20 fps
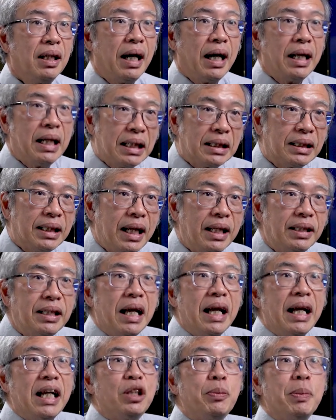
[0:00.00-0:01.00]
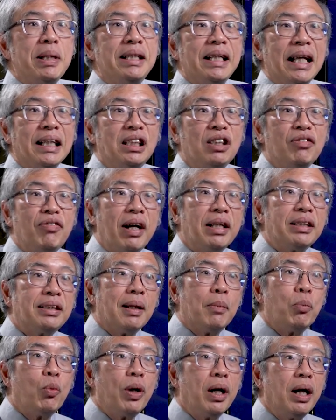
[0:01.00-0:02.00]
and it says, It's been testified
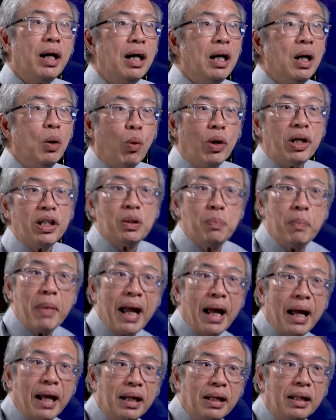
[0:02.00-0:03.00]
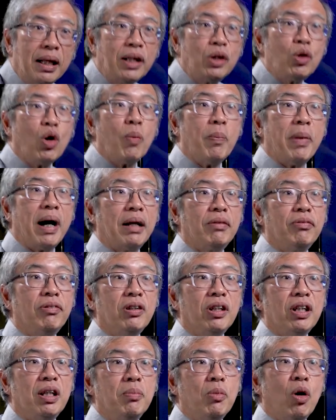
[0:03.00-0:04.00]
somewhere, What is man that you are
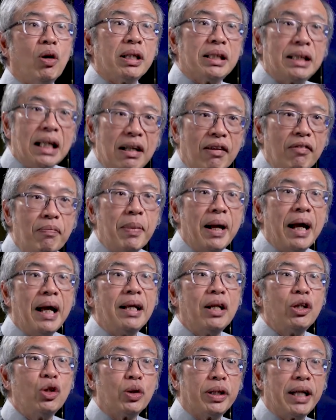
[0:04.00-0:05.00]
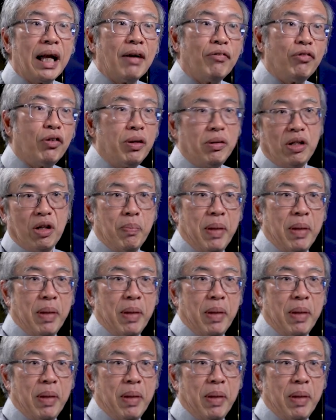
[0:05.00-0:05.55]
mindful of him, or the Son of Man that you care for him?